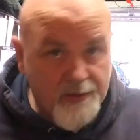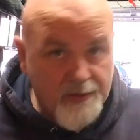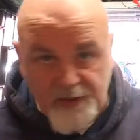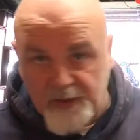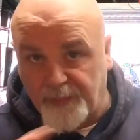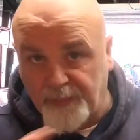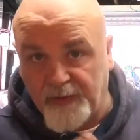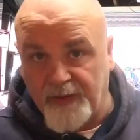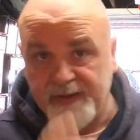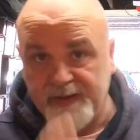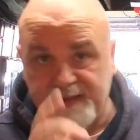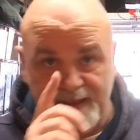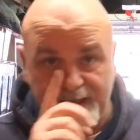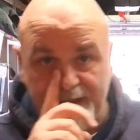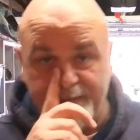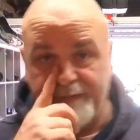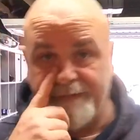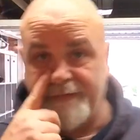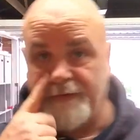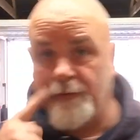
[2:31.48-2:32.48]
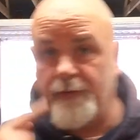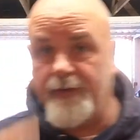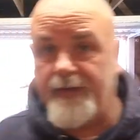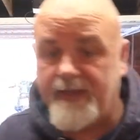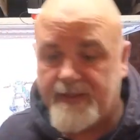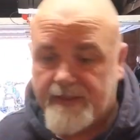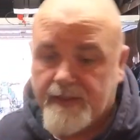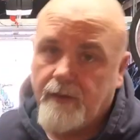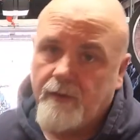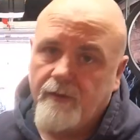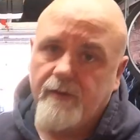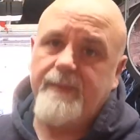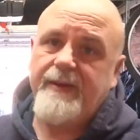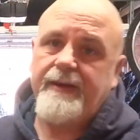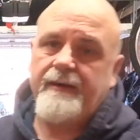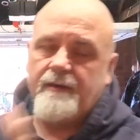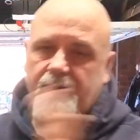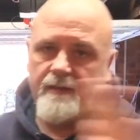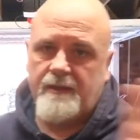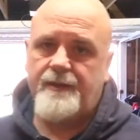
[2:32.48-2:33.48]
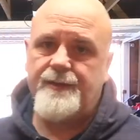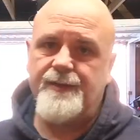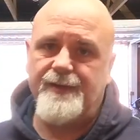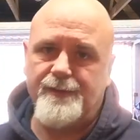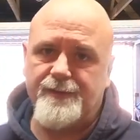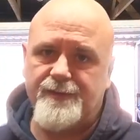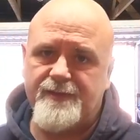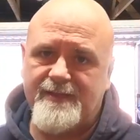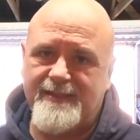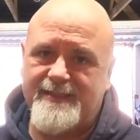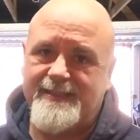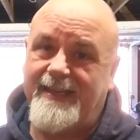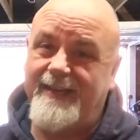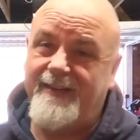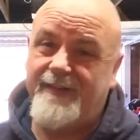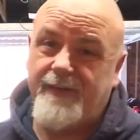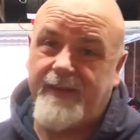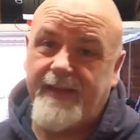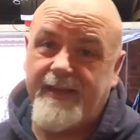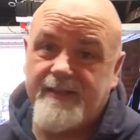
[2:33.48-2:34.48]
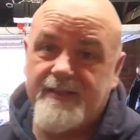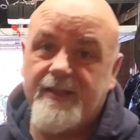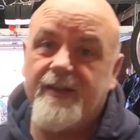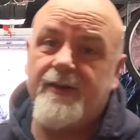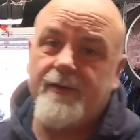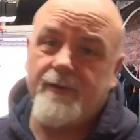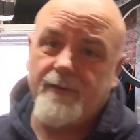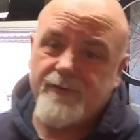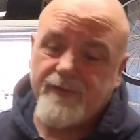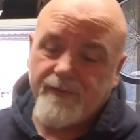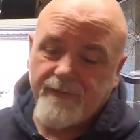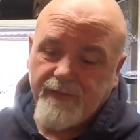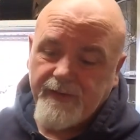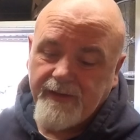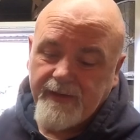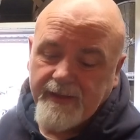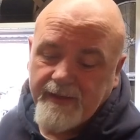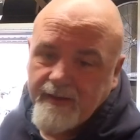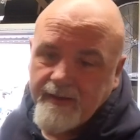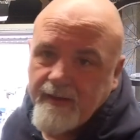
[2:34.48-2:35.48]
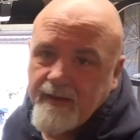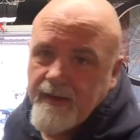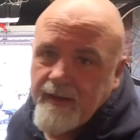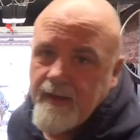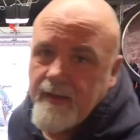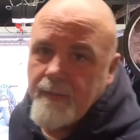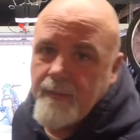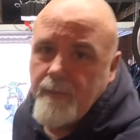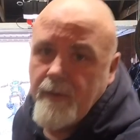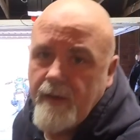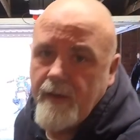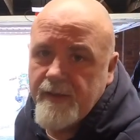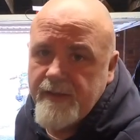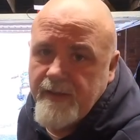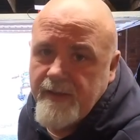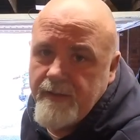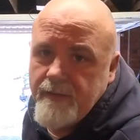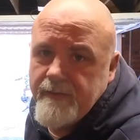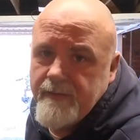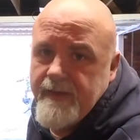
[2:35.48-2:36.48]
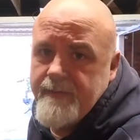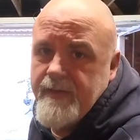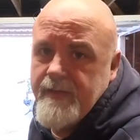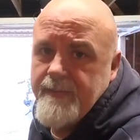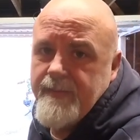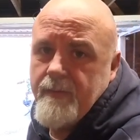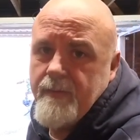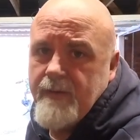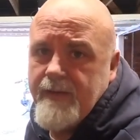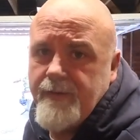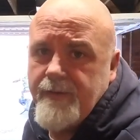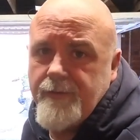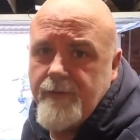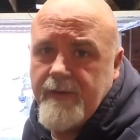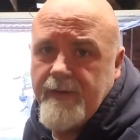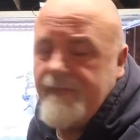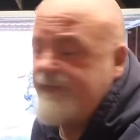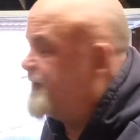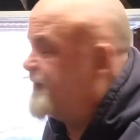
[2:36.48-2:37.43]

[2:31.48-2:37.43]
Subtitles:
Surprisingly, for 40 years old, I mean, not to say for the internals of the motorcycle, they might be well and truly